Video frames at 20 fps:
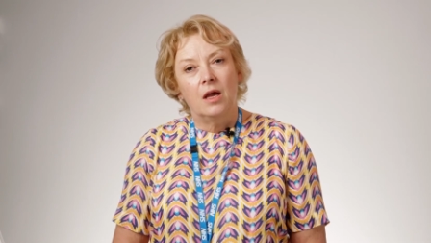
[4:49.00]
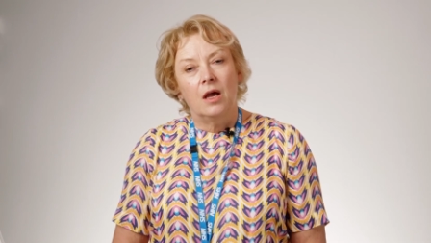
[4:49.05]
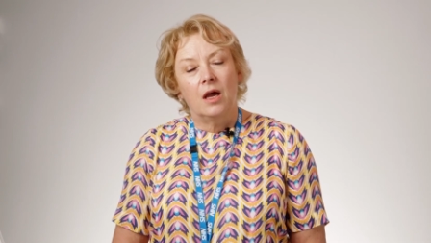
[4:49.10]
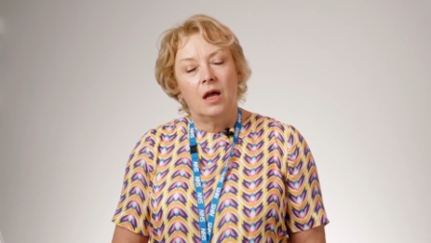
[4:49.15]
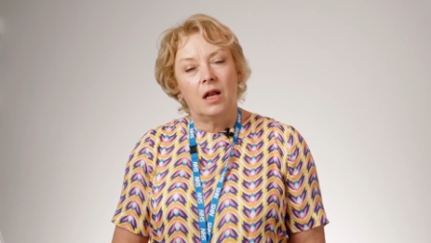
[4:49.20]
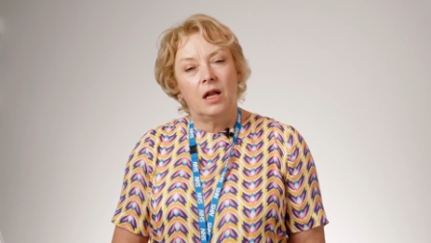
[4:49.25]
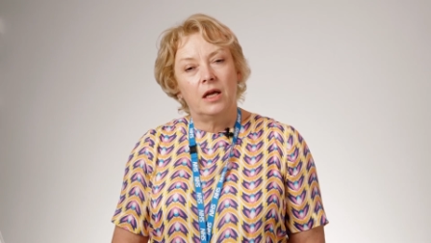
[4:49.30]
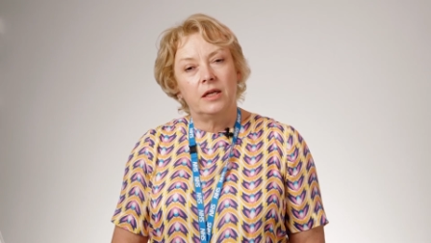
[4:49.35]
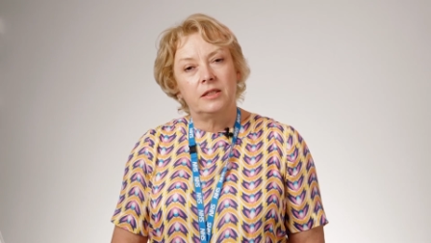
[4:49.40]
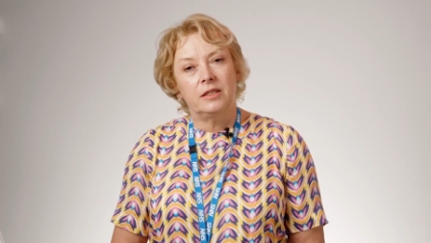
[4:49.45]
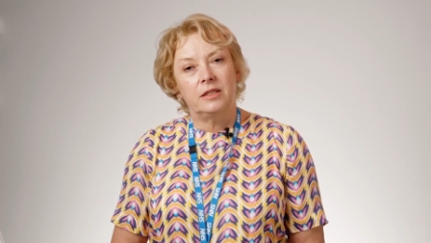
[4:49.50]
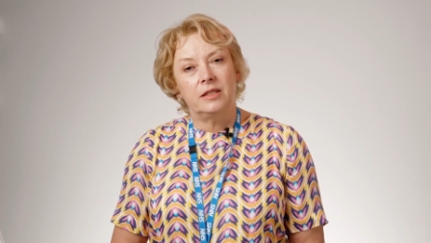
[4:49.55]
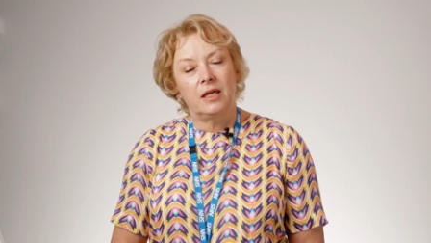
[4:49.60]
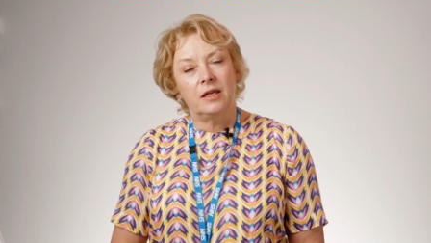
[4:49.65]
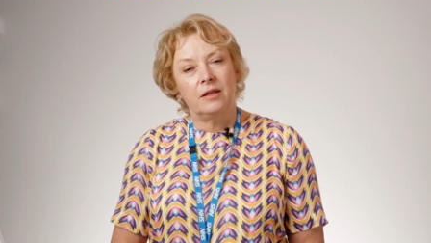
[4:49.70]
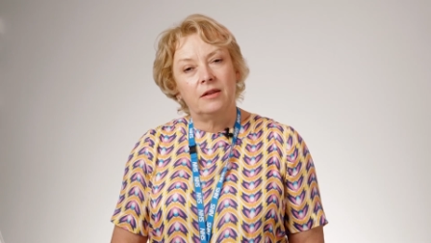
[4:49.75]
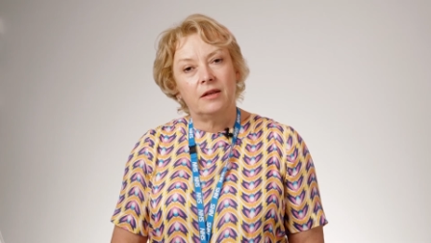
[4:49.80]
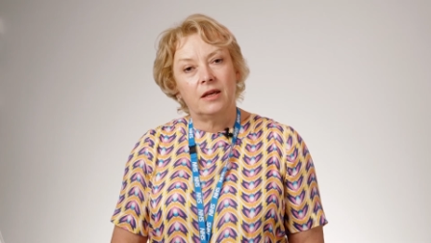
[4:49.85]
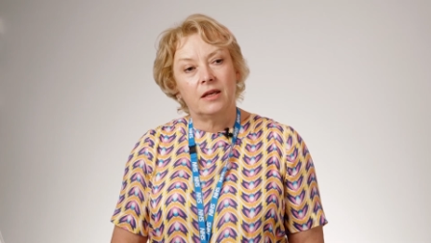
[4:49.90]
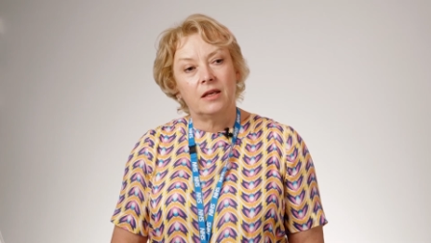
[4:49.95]
I'd like to
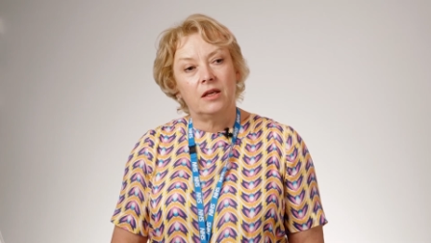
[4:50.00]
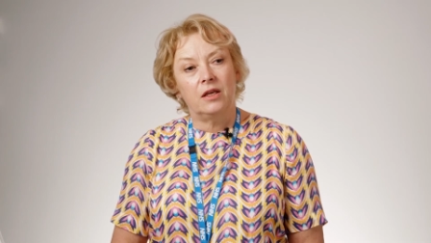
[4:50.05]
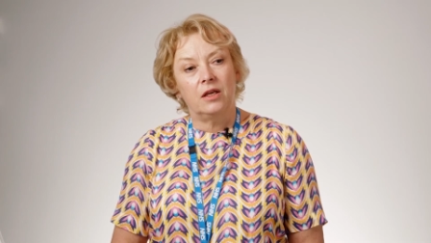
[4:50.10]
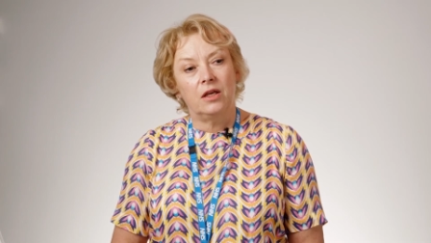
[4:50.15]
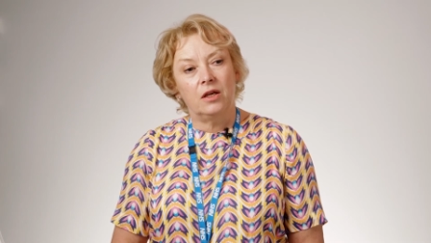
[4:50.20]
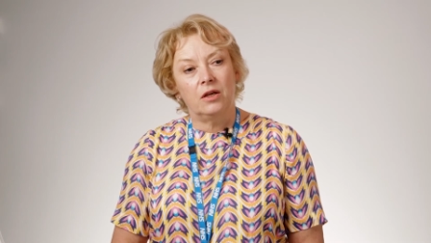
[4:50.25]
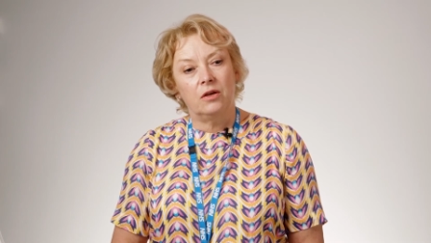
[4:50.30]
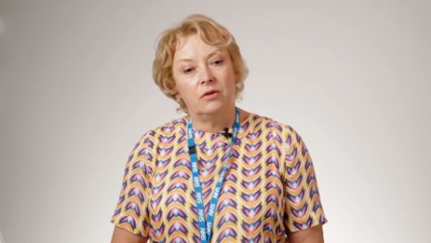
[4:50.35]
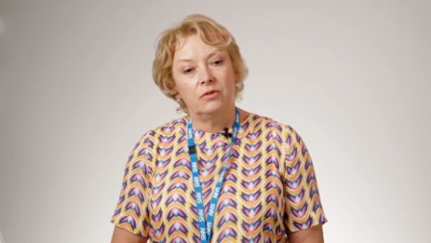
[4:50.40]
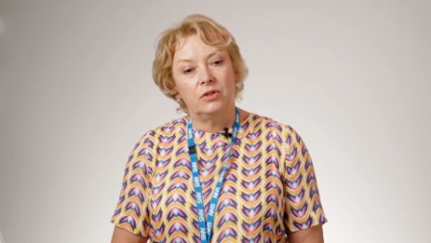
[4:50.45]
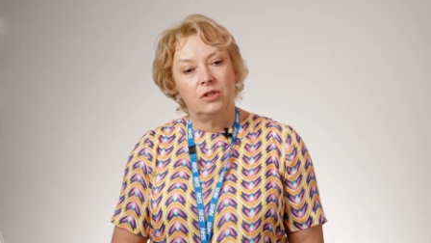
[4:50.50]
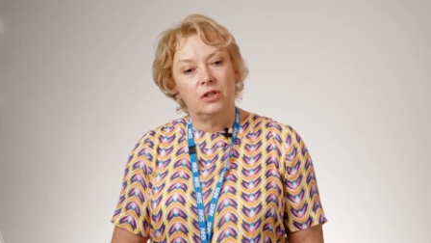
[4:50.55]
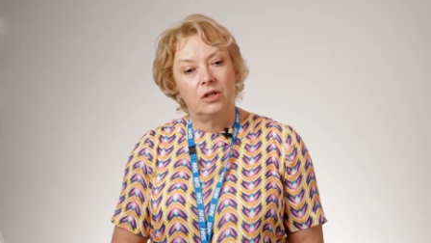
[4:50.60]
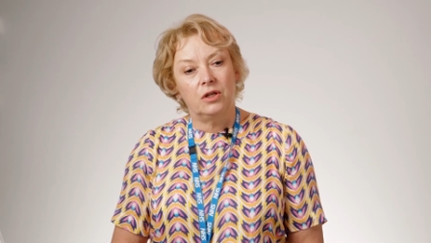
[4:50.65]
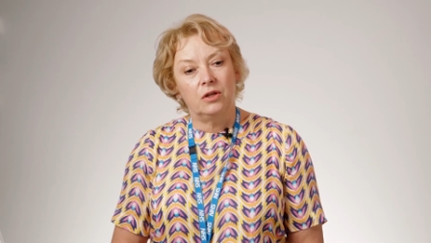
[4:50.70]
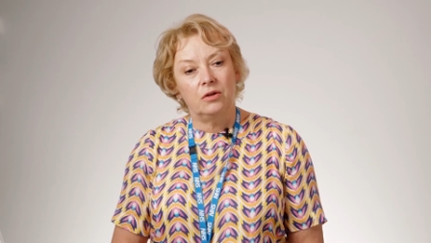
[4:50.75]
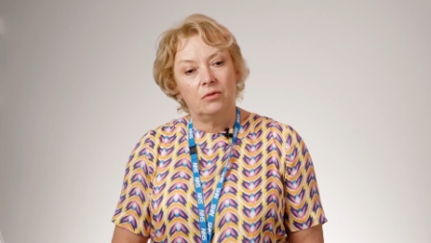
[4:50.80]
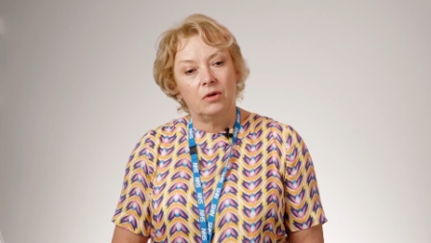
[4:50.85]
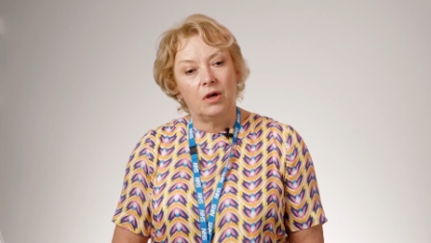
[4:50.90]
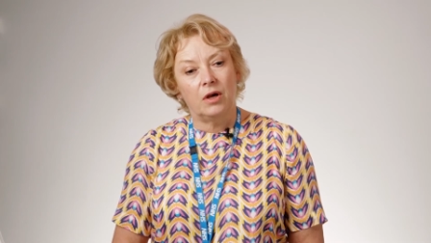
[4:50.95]
say thank you to